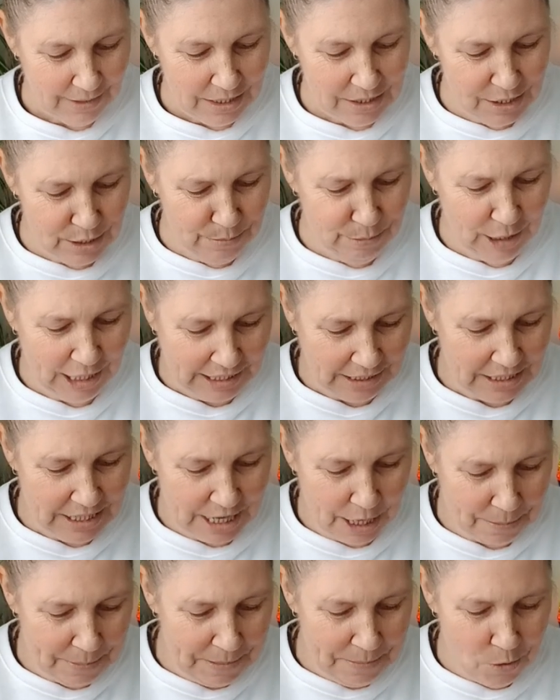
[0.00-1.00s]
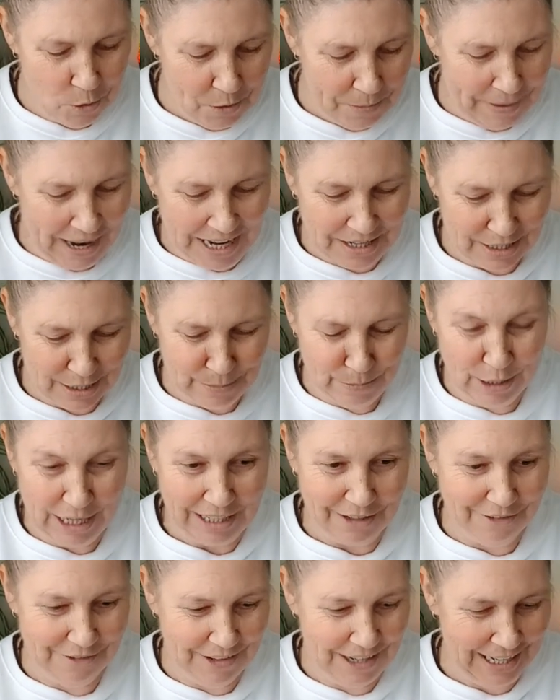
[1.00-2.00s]
spring. Tell me more about
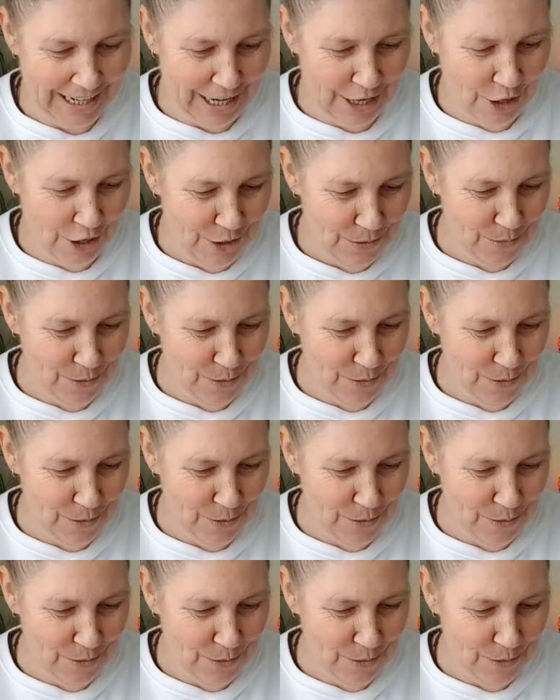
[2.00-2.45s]
spring for Leo.